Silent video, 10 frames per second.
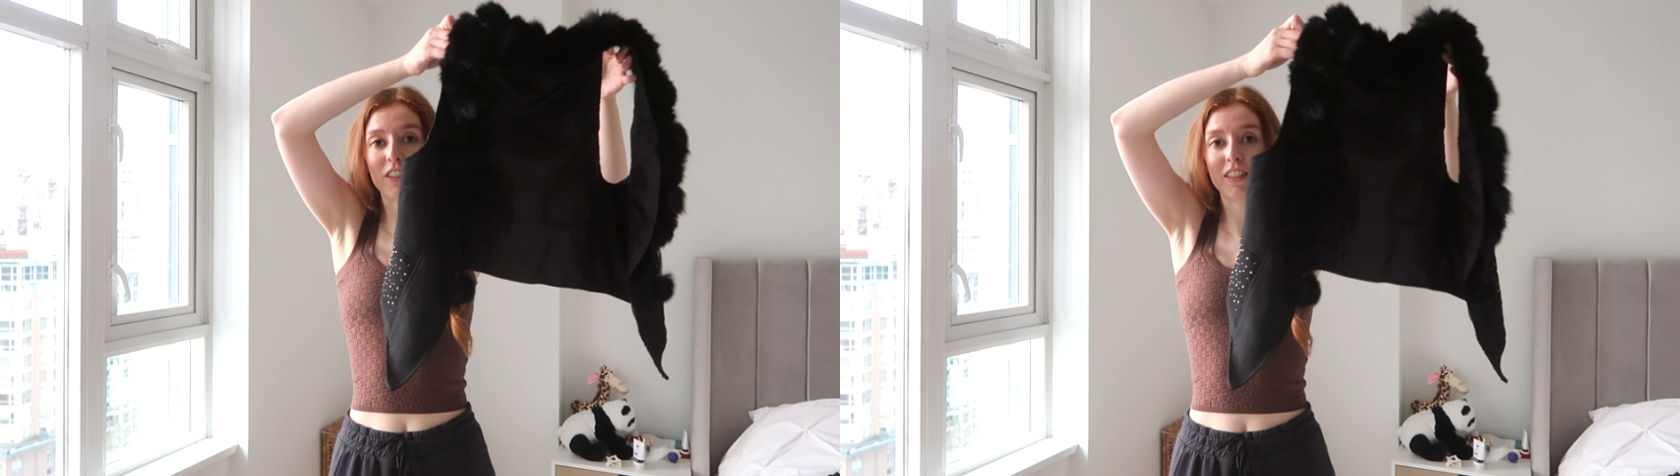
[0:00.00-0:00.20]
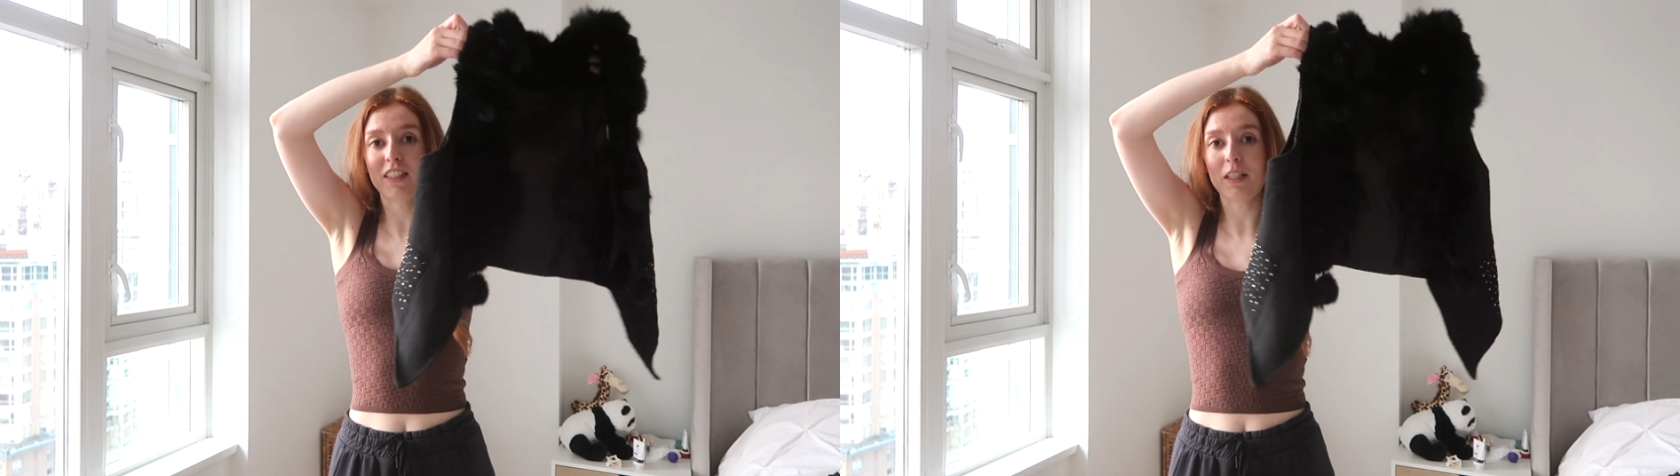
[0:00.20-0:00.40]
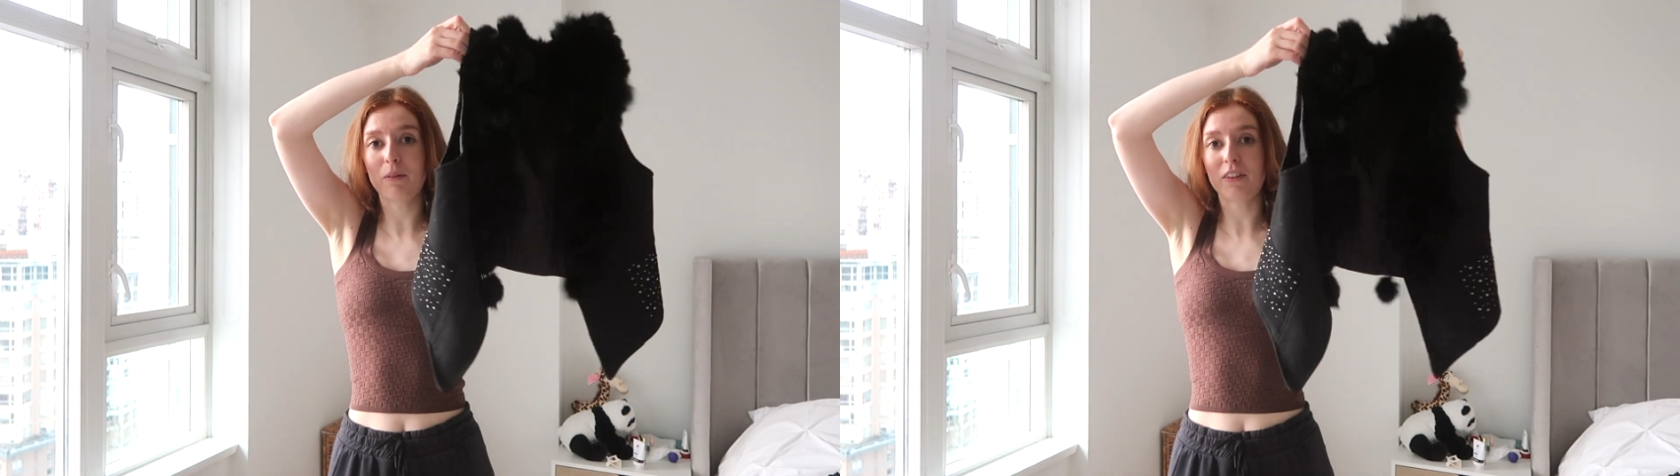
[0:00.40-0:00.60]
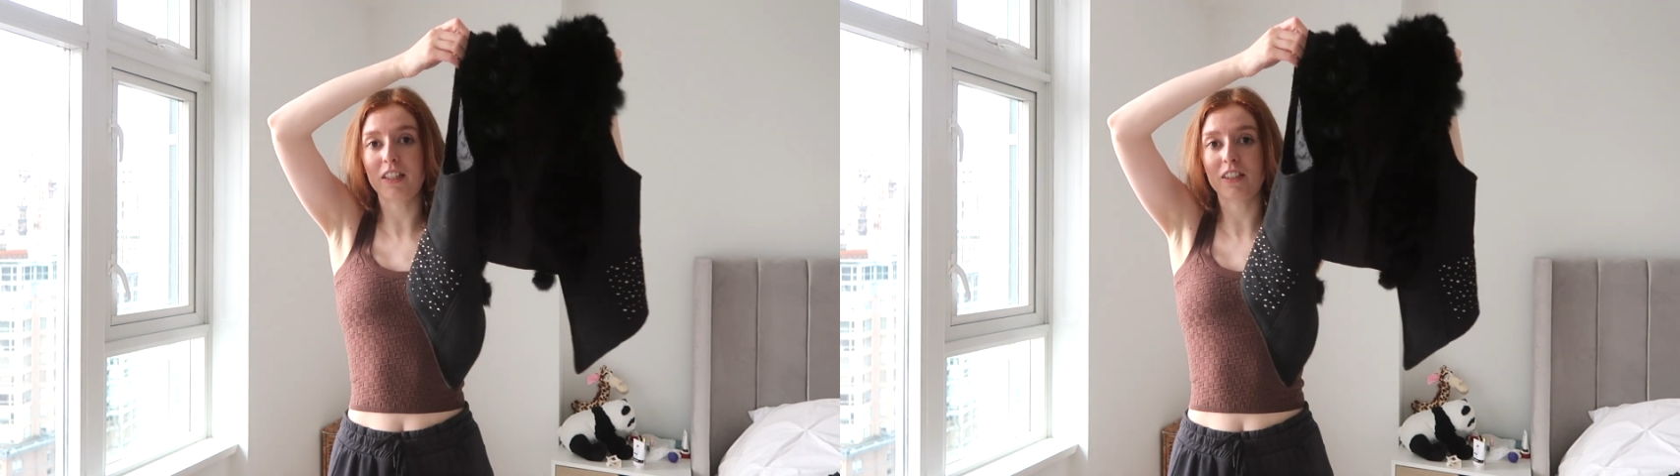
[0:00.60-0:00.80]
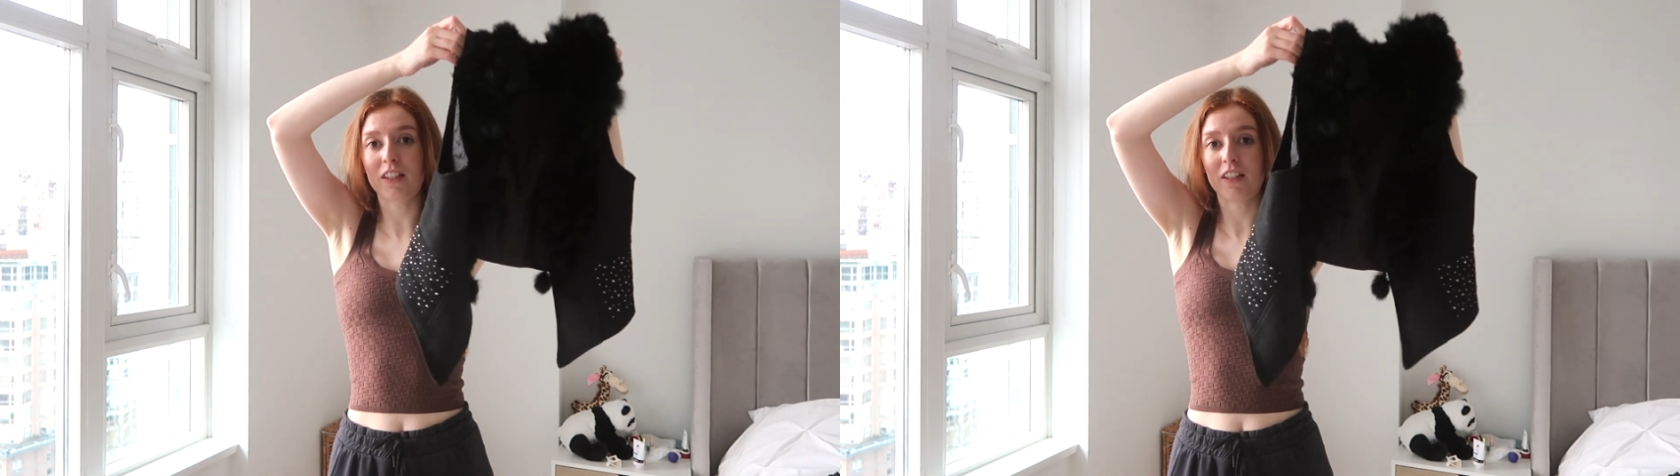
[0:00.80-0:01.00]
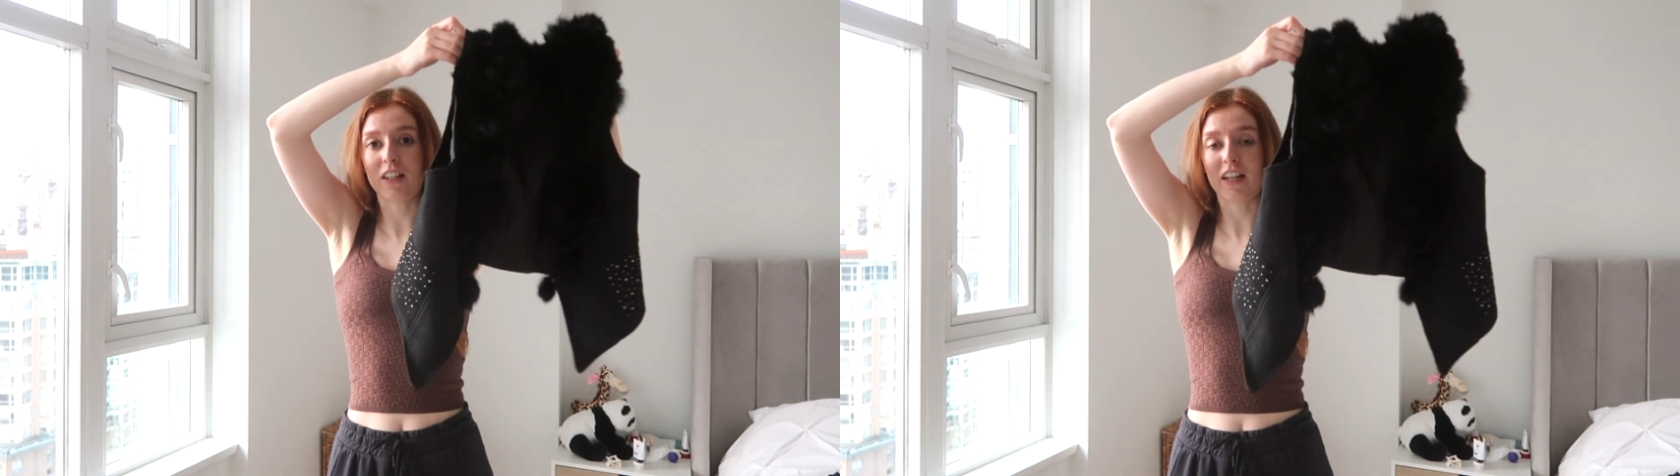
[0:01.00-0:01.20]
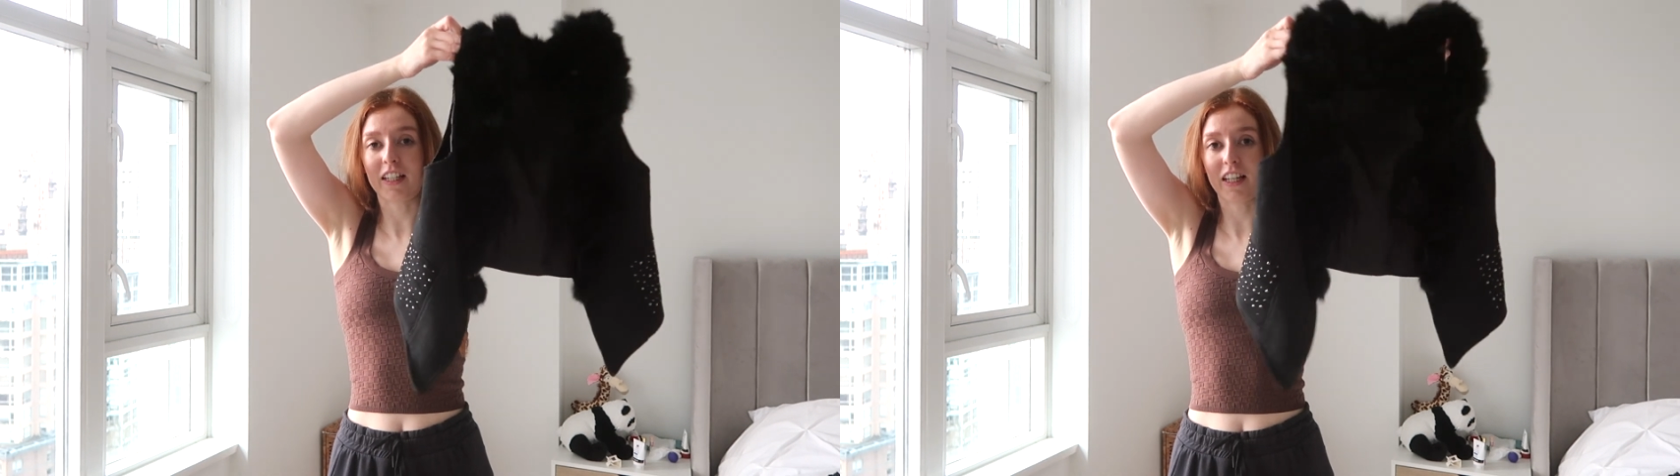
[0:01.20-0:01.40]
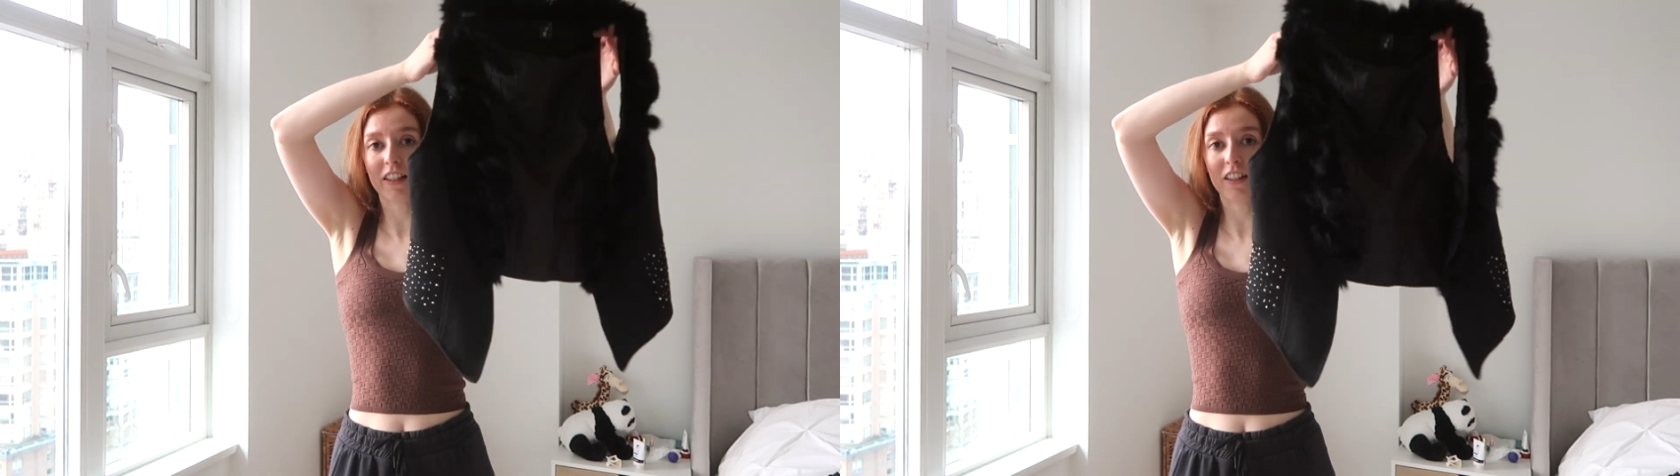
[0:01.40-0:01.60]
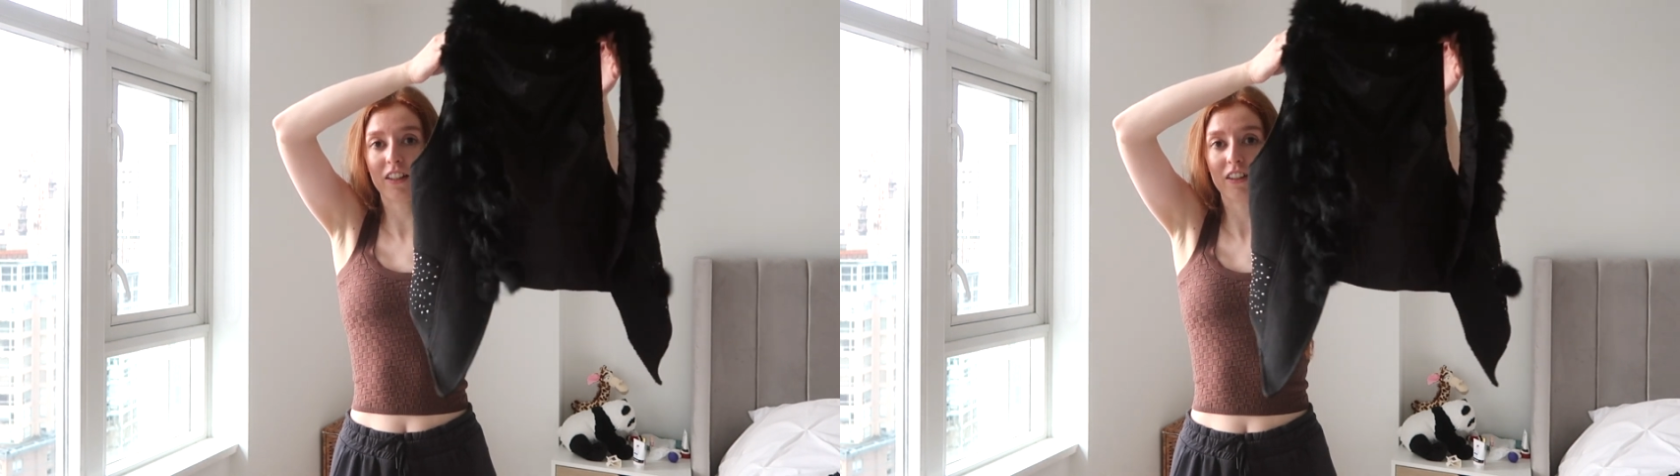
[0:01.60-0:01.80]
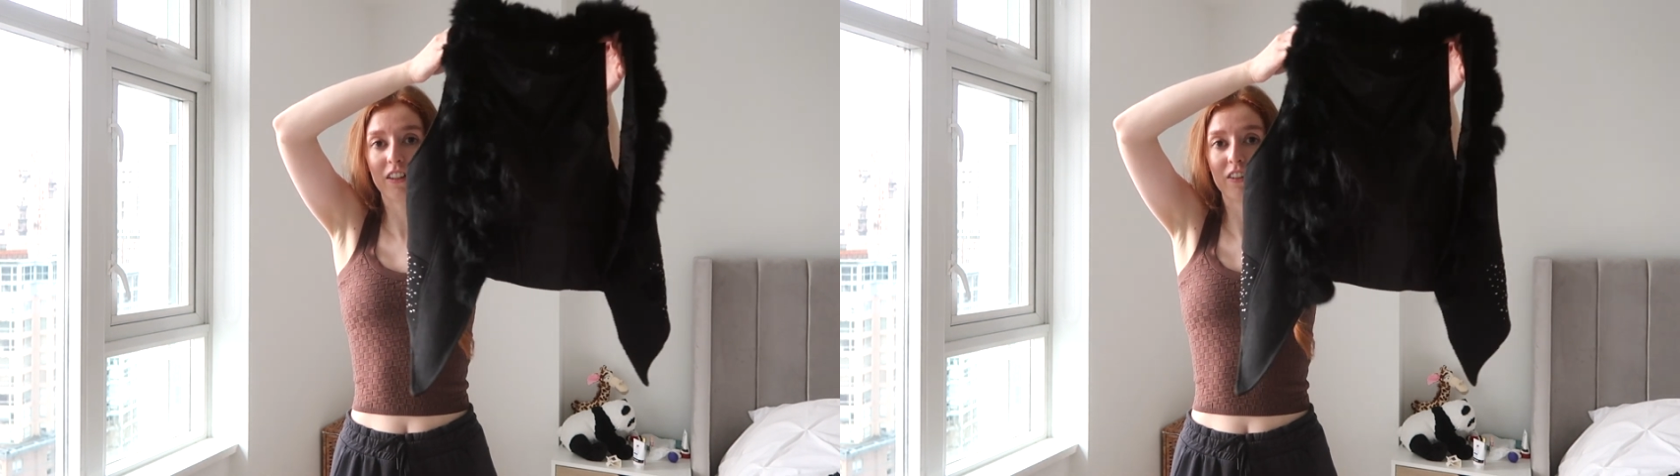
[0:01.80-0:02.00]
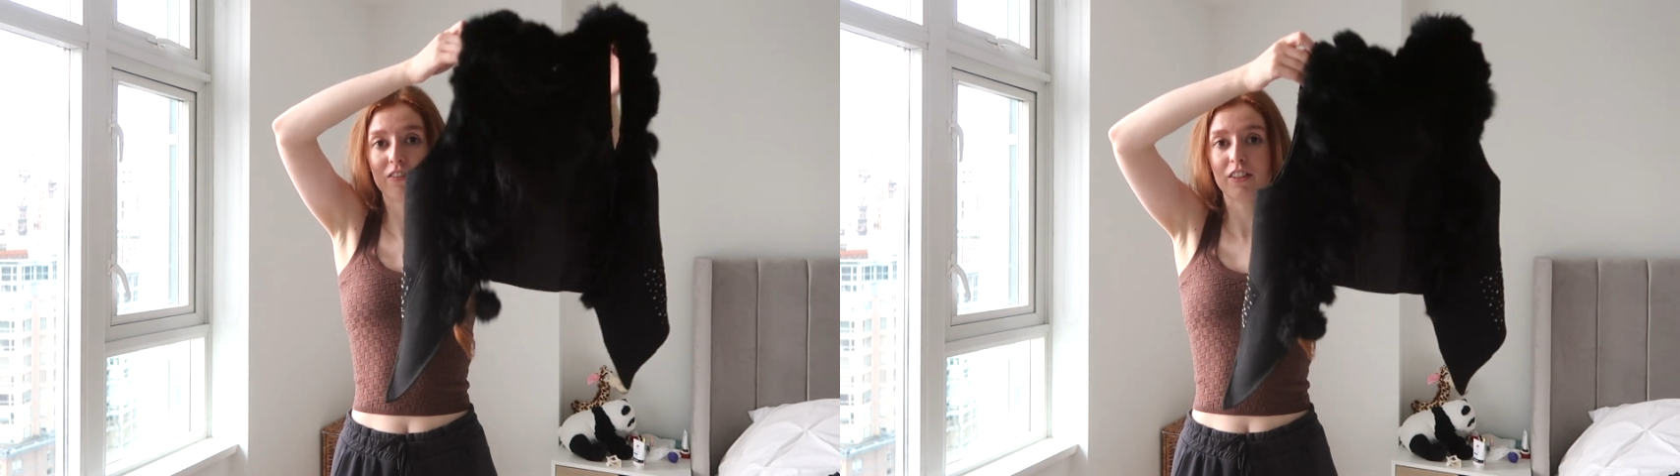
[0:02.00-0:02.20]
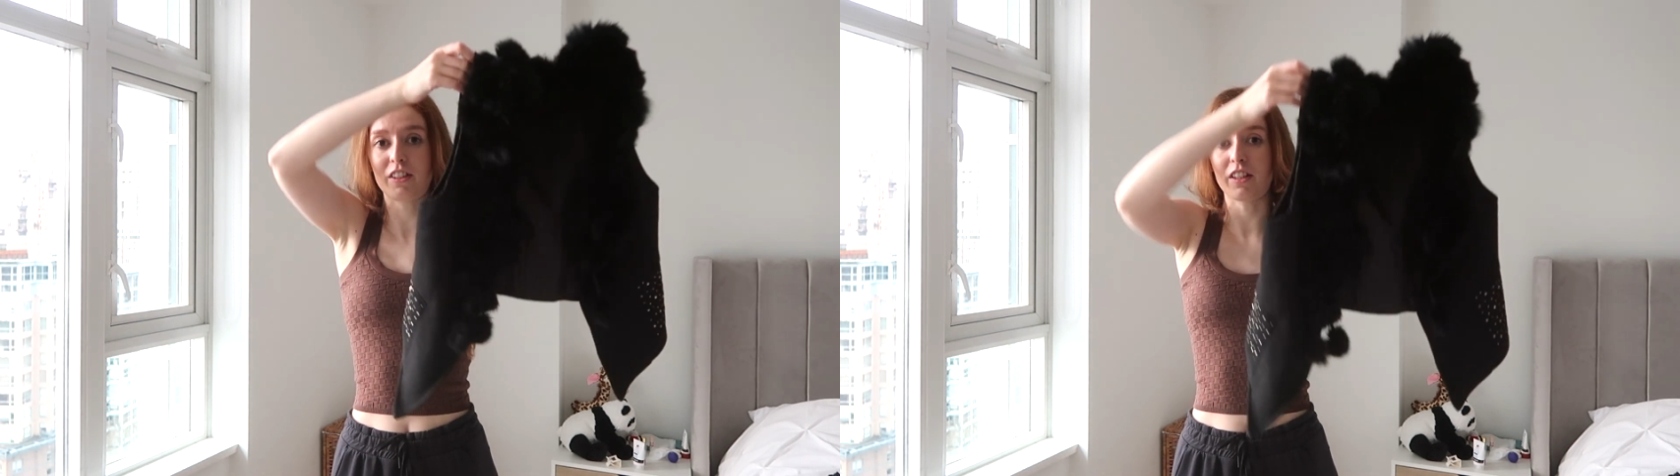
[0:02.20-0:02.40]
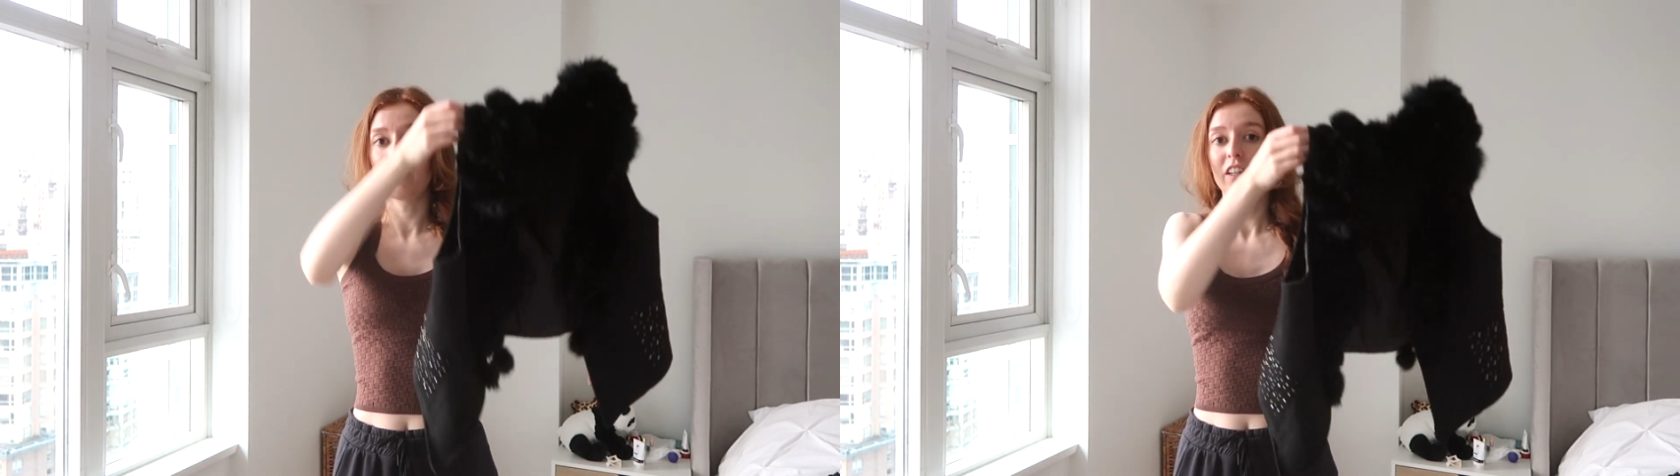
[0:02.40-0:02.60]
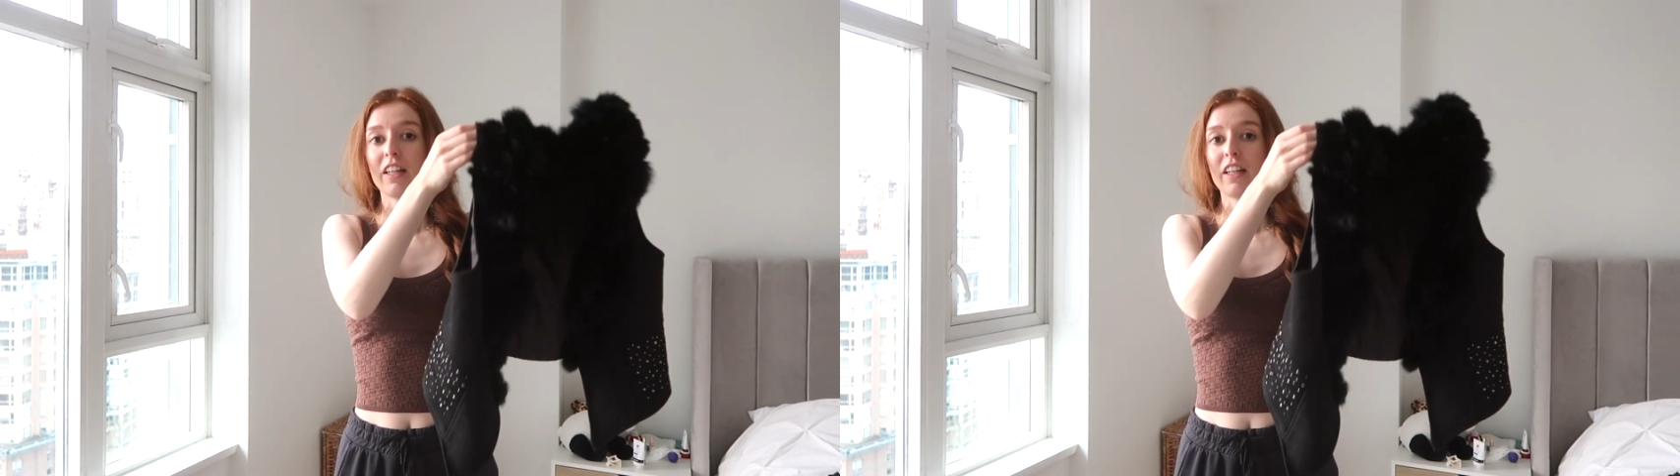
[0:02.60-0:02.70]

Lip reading: to see what these look like in the video?